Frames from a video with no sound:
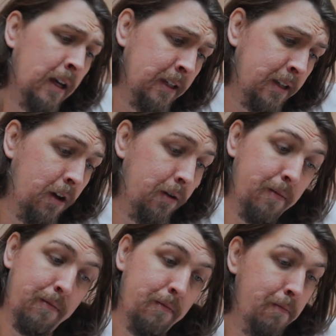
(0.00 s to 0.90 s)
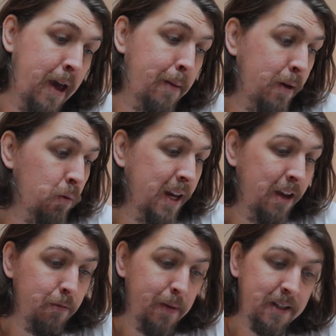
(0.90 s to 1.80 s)
So maybe we'll
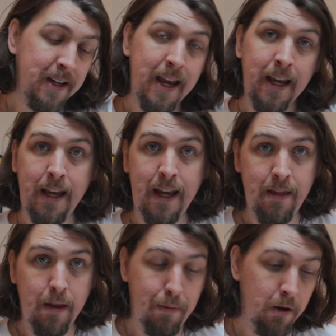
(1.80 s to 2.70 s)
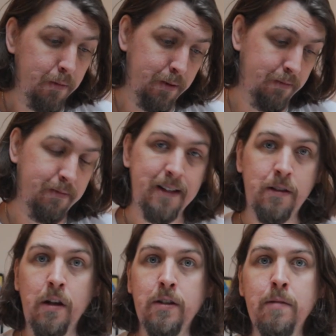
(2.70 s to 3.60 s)
even be staying in the pub.
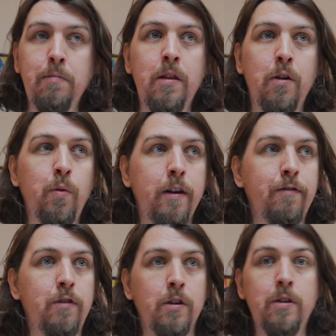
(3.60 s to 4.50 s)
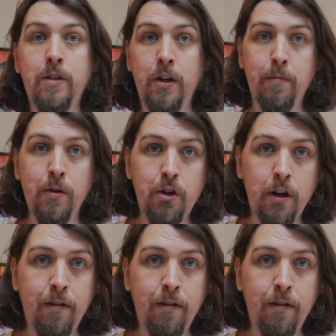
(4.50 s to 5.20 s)
That's not something that we've done too much